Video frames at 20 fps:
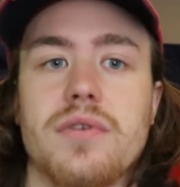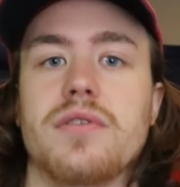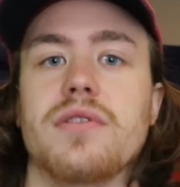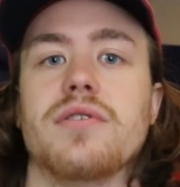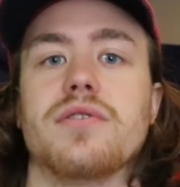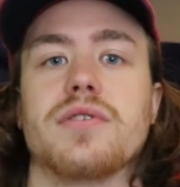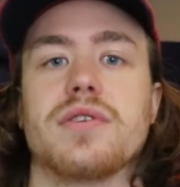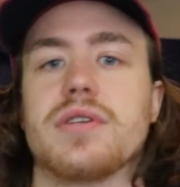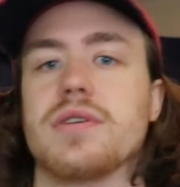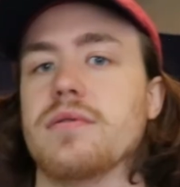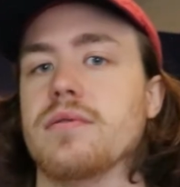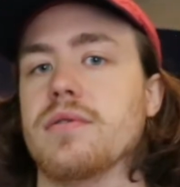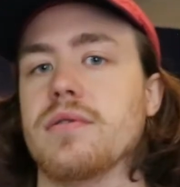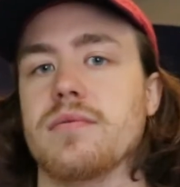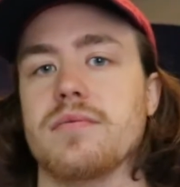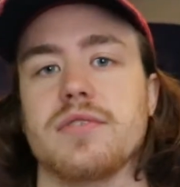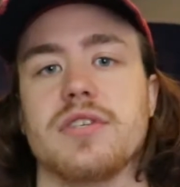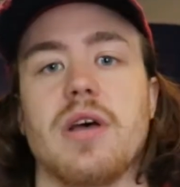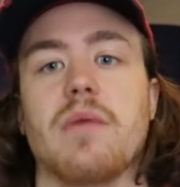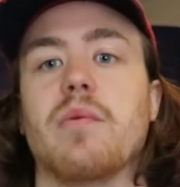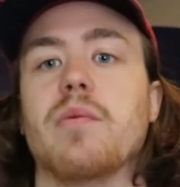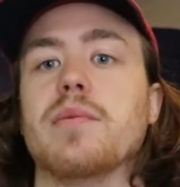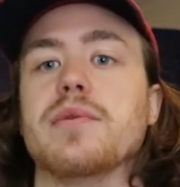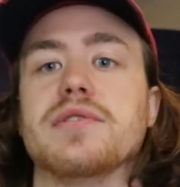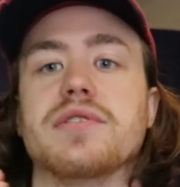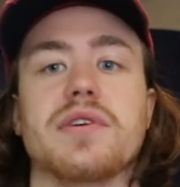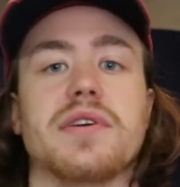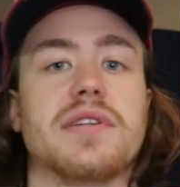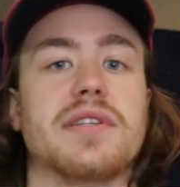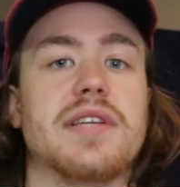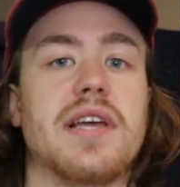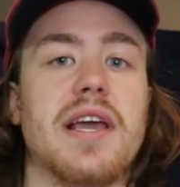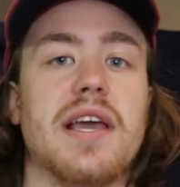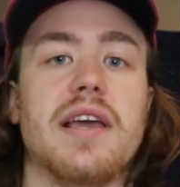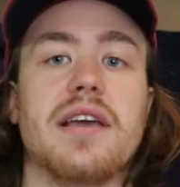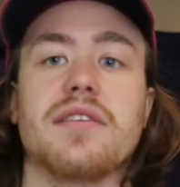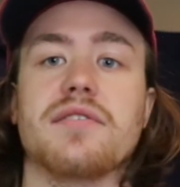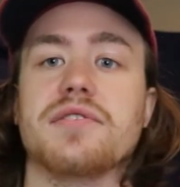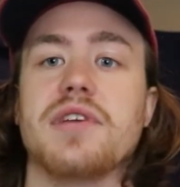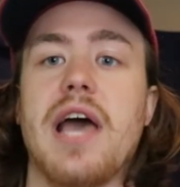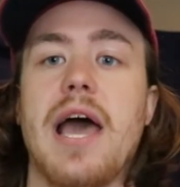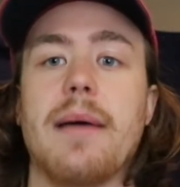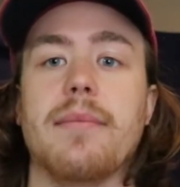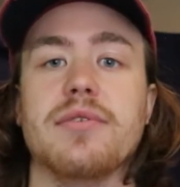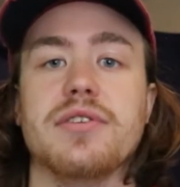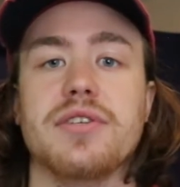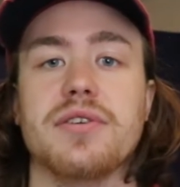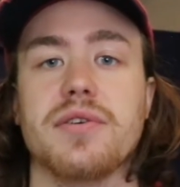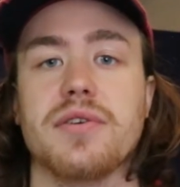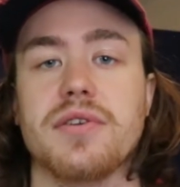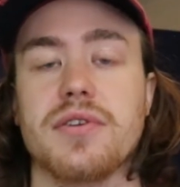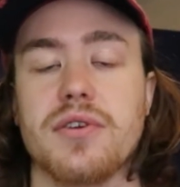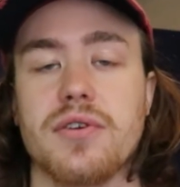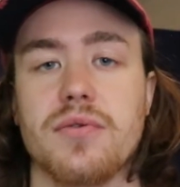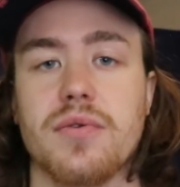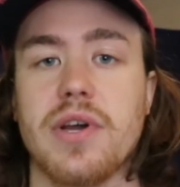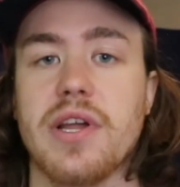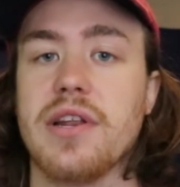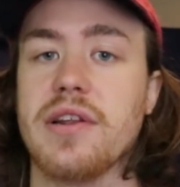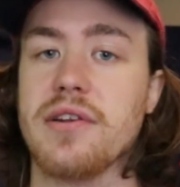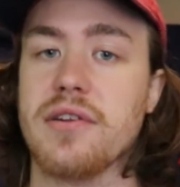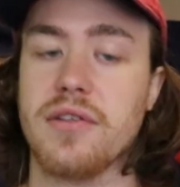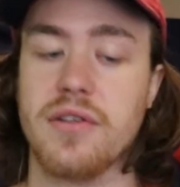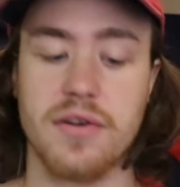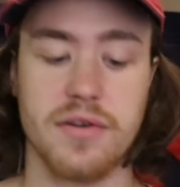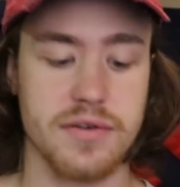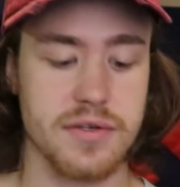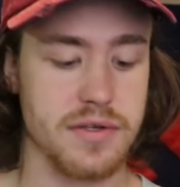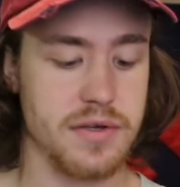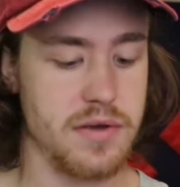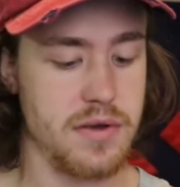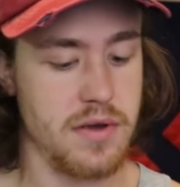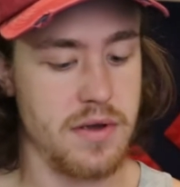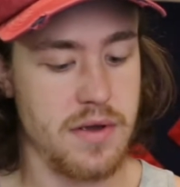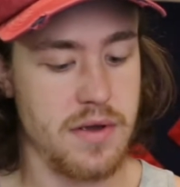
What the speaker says: There's supplements you can take, there's habits you can do, we'll get into those.